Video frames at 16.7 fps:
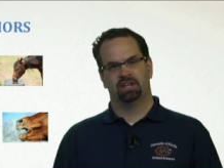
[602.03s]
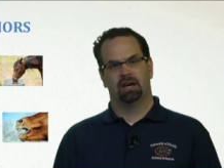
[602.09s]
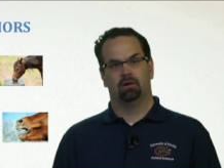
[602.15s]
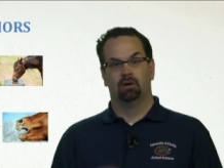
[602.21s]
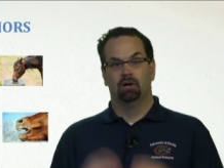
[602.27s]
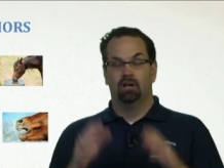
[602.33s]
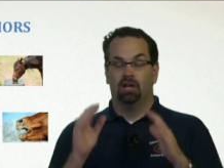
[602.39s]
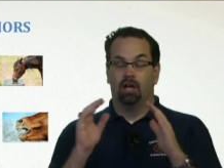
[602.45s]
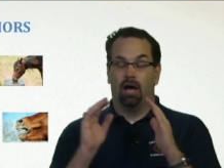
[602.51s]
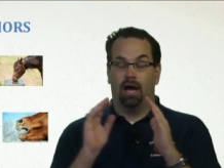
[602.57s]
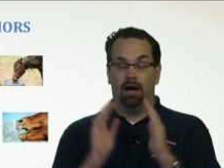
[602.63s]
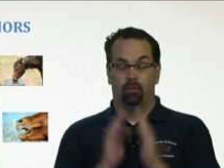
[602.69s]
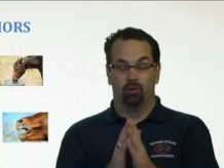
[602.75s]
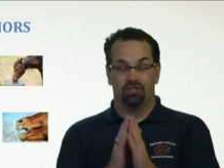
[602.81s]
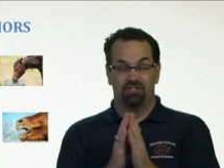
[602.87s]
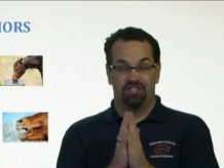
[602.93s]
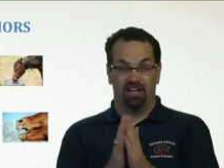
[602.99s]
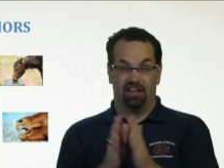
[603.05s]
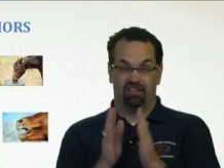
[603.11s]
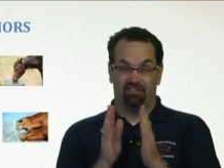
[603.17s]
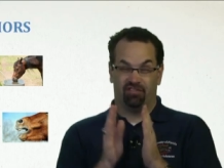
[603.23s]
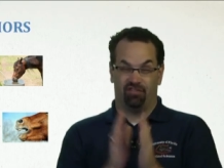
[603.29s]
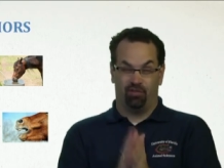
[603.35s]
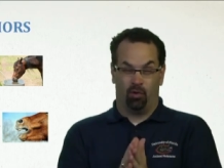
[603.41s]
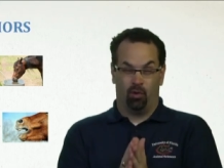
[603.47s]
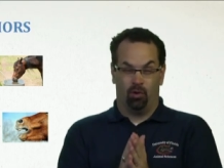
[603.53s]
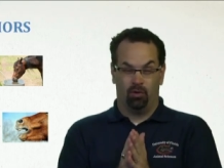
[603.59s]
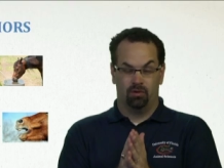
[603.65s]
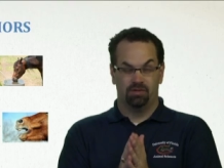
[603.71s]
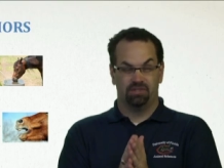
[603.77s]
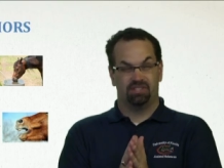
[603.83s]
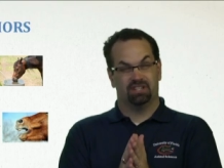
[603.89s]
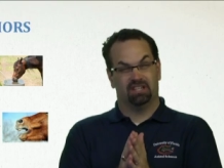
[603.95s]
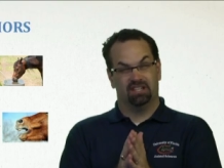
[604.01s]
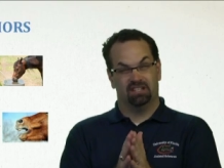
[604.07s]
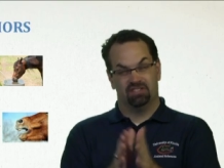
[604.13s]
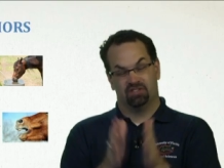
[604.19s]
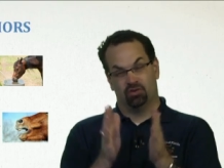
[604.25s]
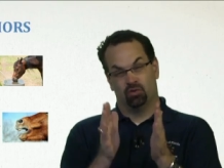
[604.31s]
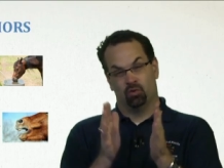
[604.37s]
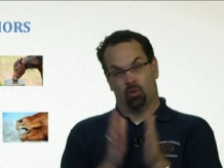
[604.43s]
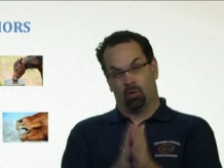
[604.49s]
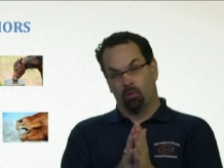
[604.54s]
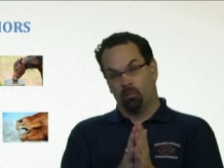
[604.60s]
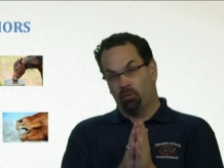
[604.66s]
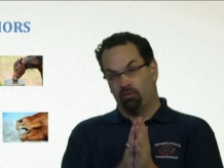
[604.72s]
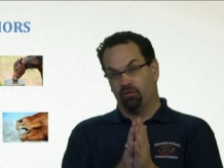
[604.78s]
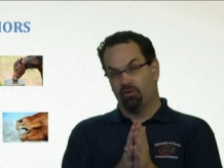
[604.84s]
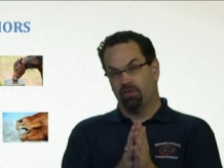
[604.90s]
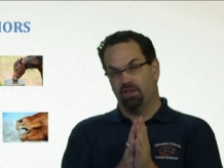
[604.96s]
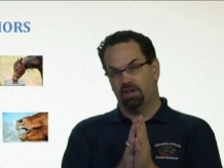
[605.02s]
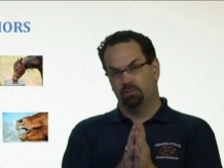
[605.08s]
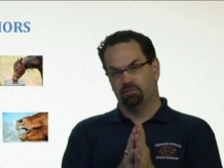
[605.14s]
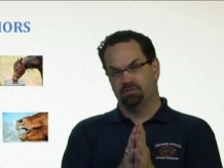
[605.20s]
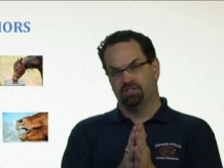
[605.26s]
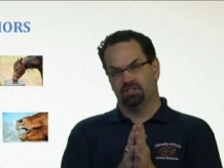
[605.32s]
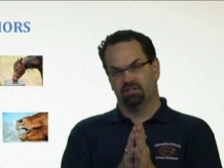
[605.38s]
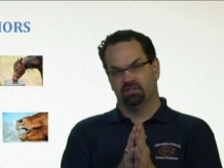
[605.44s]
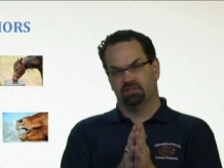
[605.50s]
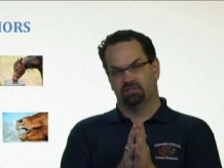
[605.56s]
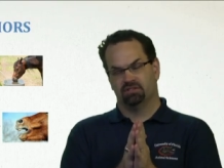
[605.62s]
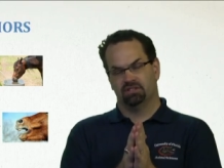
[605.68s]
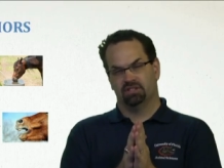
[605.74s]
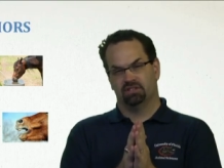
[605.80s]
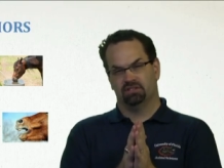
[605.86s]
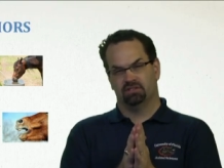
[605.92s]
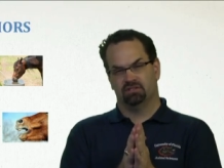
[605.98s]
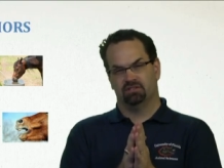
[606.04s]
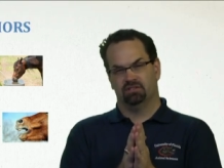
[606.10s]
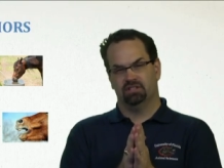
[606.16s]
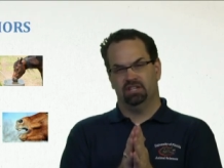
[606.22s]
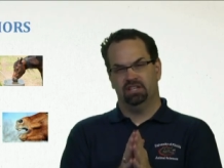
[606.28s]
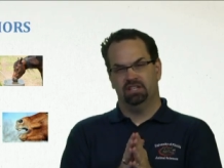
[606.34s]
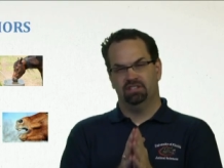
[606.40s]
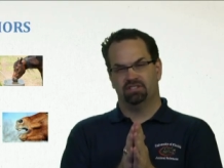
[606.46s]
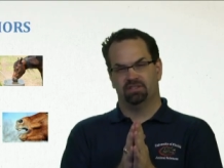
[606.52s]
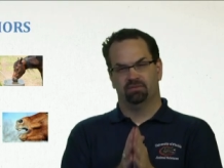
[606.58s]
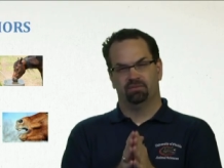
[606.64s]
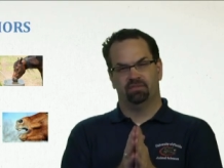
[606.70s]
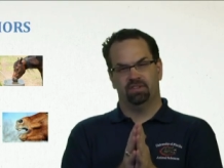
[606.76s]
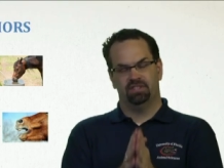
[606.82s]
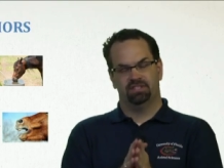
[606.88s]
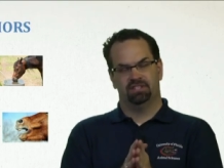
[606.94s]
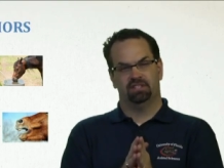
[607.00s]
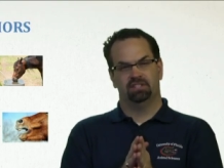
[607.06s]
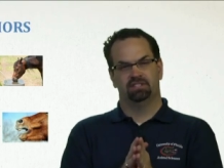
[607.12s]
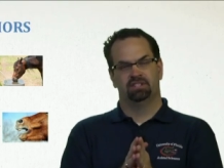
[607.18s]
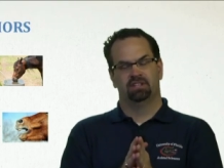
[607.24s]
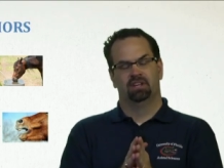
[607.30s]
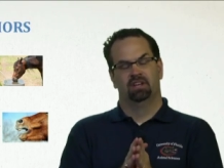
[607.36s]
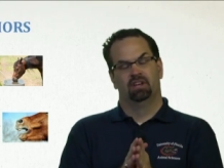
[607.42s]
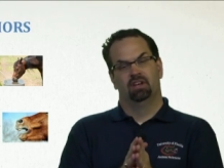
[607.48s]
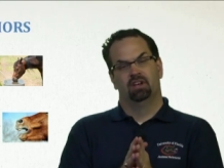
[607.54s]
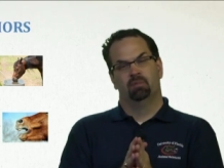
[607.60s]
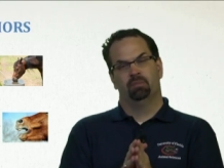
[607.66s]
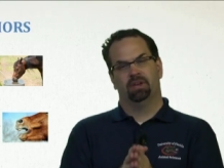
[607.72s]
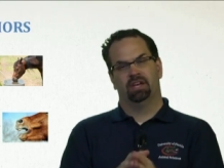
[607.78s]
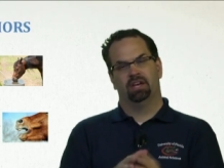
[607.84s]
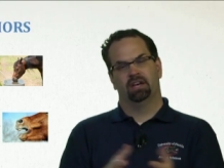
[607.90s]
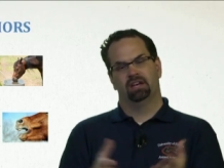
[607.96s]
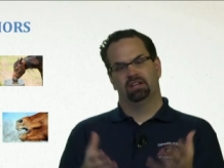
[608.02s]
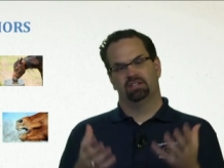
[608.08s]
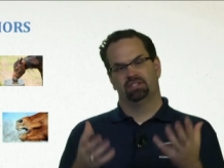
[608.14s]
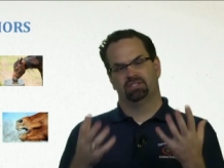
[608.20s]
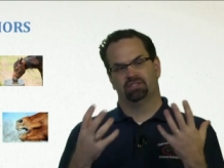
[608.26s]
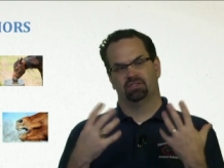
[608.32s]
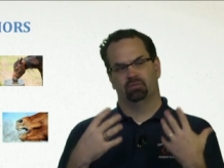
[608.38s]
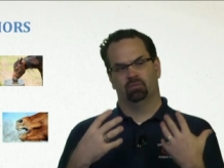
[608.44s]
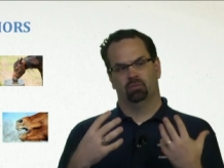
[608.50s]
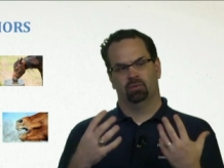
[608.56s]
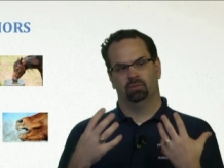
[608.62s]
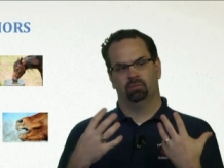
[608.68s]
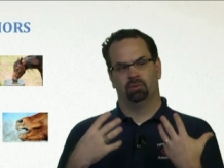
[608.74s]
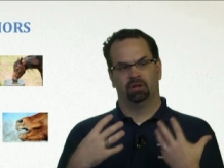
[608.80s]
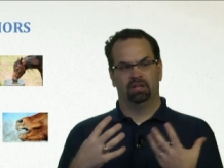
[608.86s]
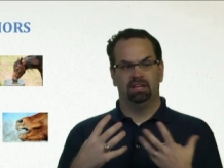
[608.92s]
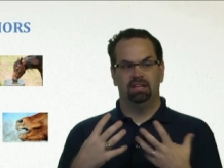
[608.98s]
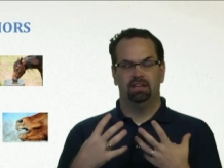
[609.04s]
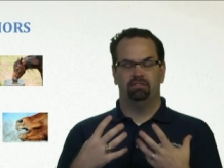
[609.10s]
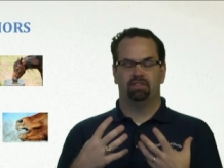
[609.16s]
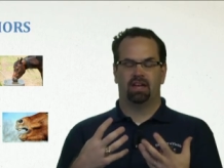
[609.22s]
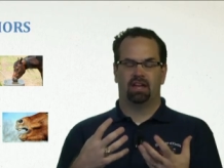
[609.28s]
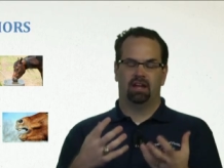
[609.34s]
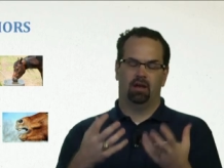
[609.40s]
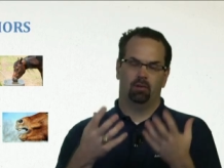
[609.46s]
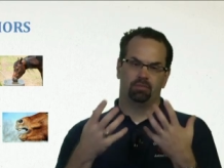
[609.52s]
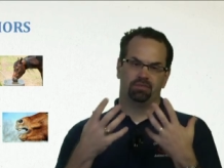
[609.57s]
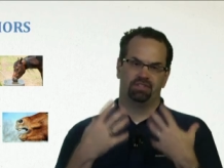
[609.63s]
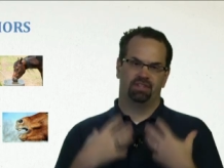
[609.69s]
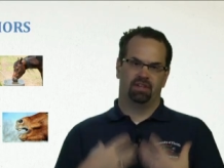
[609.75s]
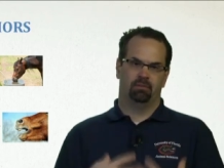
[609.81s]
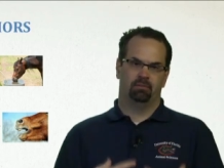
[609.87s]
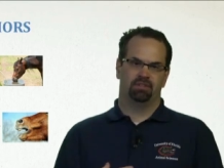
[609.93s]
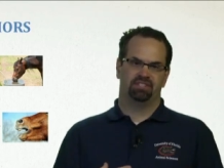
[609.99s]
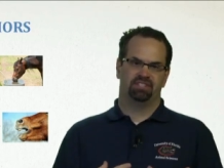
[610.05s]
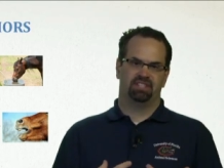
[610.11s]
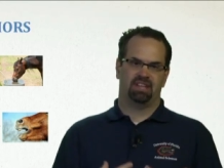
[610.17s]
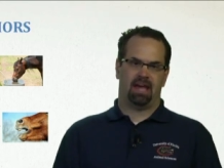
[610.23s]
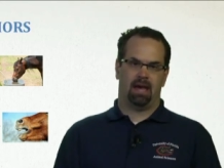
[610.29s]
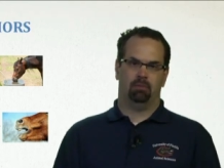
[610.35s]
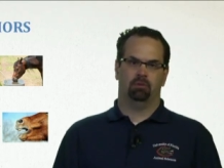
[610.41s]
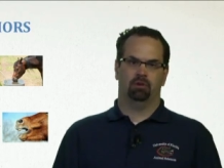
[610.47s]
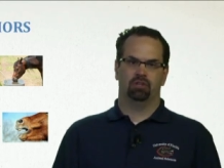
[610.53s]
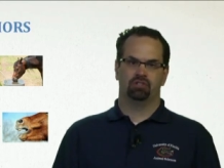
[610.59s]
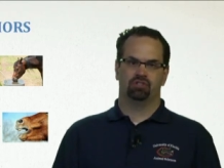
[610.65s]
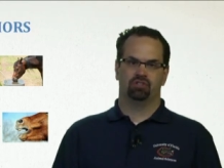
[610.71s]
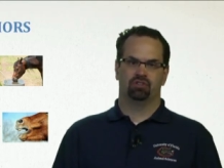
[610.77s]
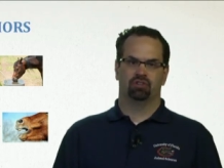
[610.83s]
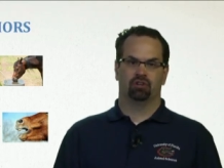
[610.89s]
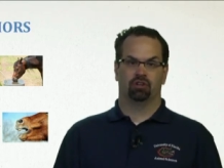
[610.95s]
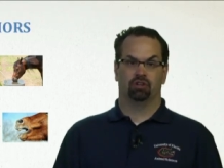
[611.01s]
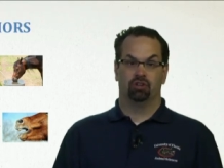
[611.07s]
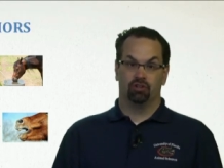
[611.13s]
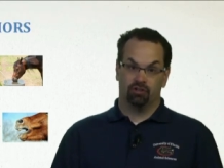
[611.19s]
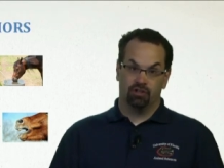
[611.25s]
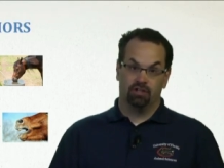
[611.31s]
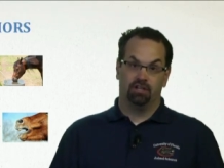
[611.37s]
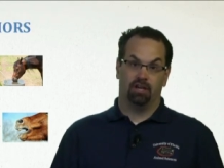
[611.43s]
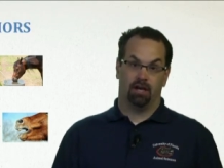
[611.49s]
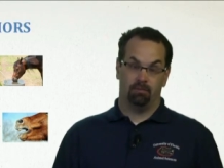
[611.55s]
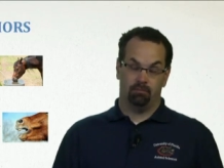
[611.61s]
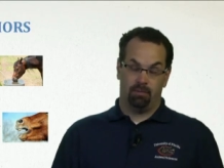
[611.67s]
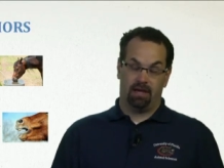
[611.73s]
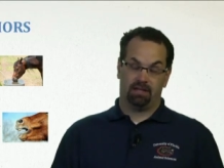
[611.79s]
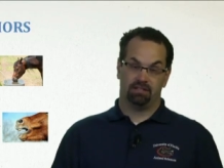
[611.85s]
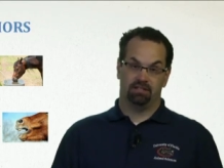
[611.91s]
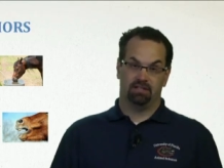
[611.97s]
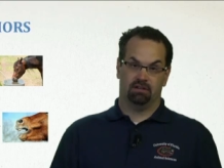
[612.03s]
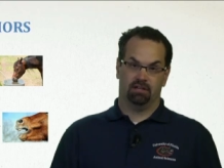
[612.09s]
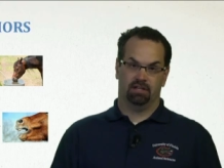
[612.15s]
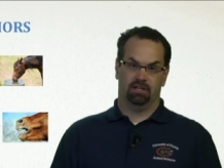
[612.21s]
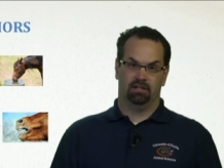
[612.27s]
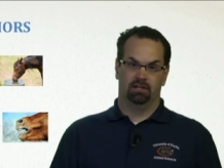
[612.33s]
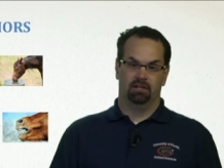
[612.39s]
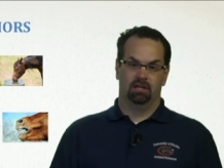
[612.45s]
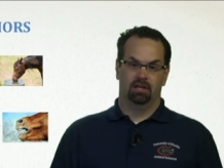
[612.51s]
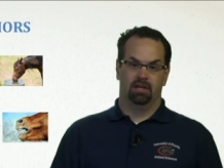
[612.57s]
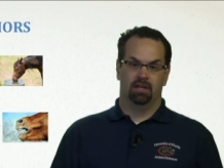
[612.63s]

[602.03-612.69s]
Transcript: Now, I will say in foals, it is normal for them to eat some feces because we believe that helps them establish their good gut bacteria